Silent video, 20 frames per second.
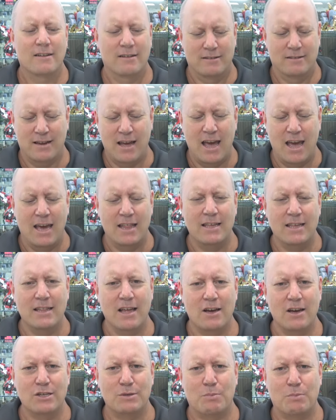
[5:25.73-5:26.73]
Tan in
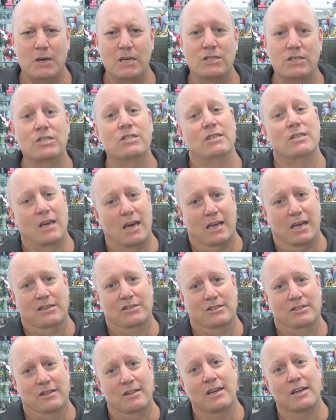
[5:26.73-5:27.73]
those pieces?
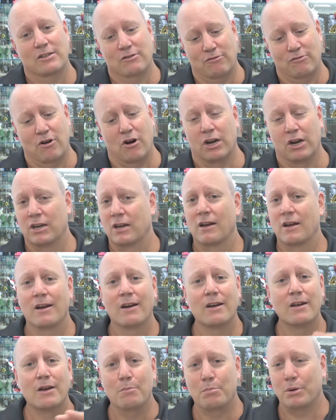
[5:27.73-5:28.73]
Yes, that's right.
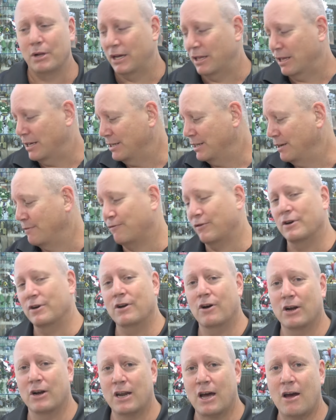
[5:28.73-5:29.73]
Completely
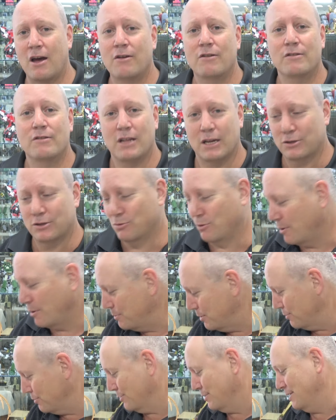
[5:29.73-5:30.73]
different, I know, that's why I'm
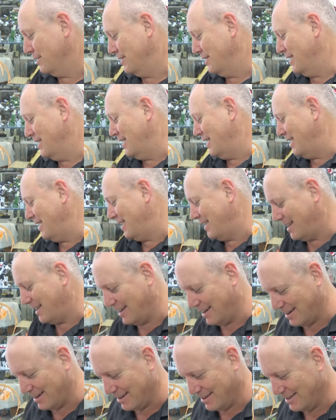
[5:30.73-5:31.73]
doing it.
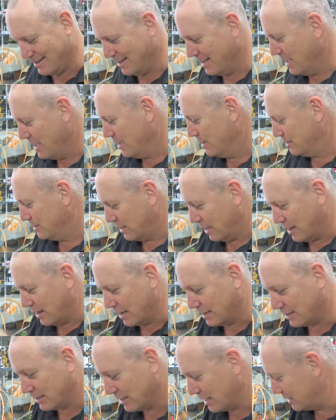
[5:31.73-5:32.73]
So
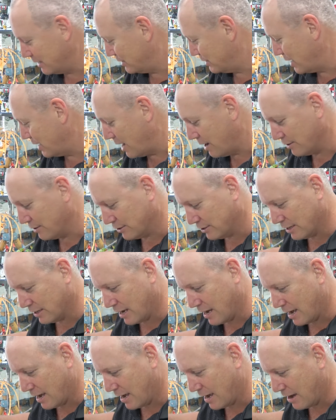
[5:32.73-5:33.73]
that's those.
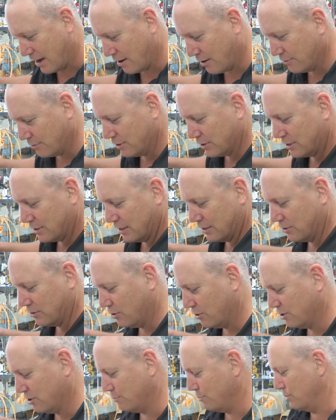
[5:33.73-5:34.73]
I'm just going to
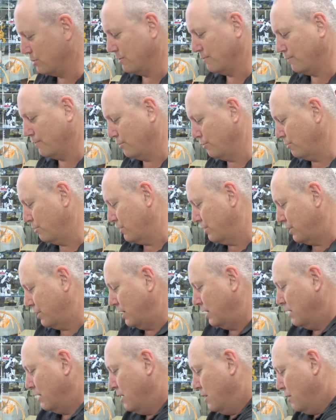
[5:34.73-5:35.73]
toss them on the floor, I
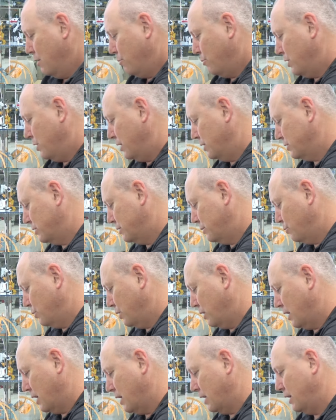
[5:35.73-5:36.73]
think. What else did
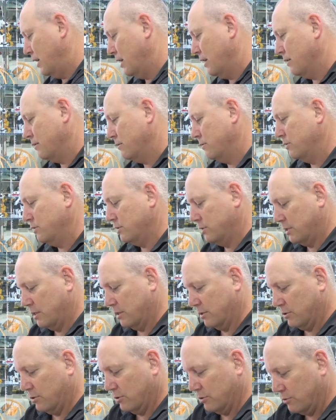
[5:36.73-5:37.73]
we get here? I'm just
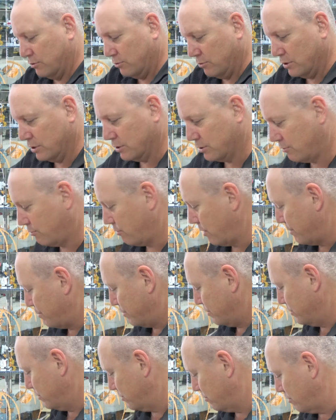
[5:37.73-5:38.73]
going to toss all this
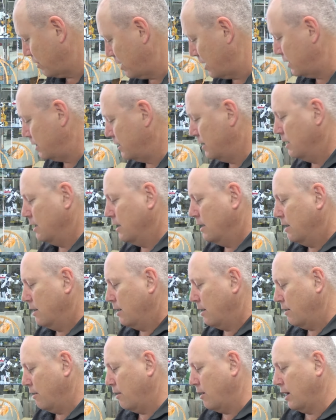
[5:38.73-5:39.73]
crap on the ground.
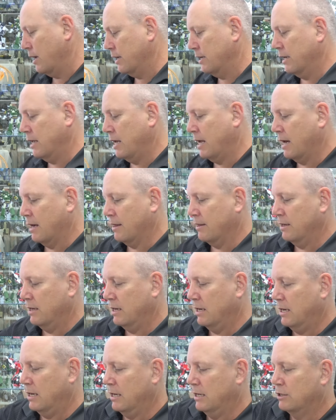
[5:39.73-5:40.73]
Alright, now
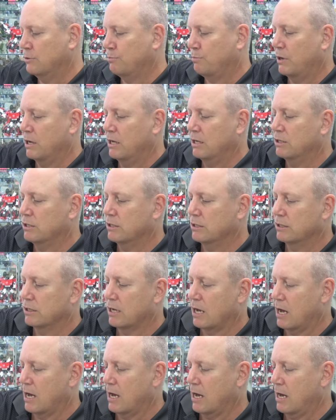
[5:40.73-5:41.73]
these pieces
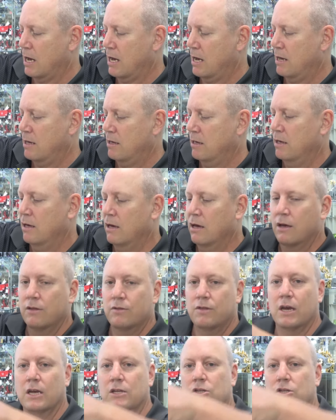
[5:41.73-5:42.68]
are, they're